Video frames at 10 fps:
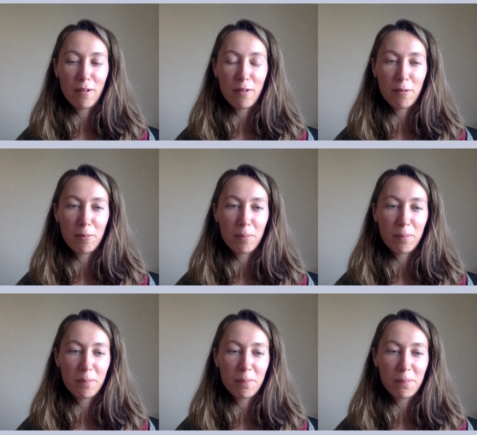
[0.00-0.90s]

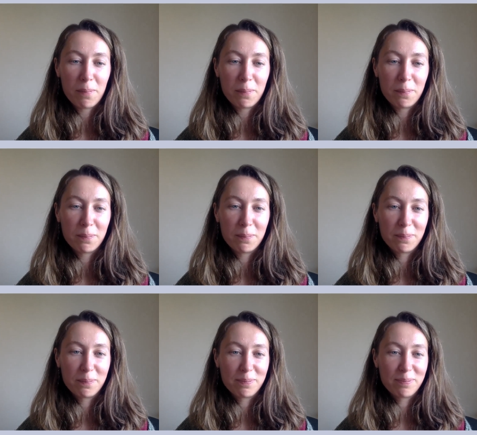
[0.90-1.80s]

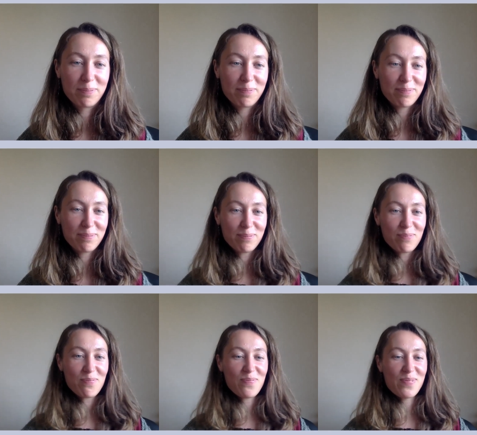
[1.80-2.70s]

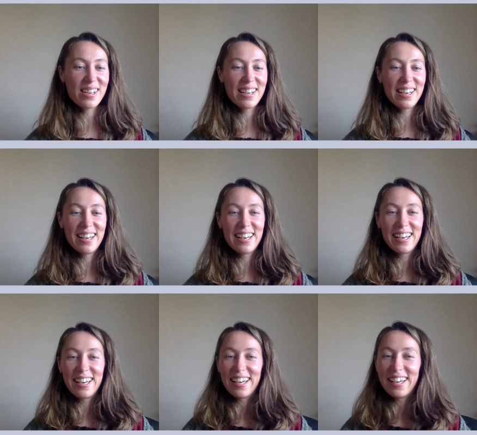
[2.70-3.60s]

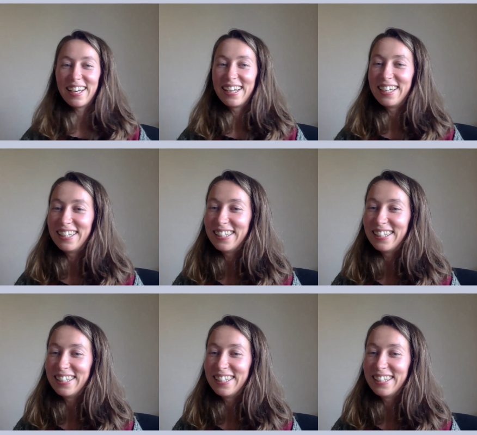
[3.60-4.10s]
Nothing is said.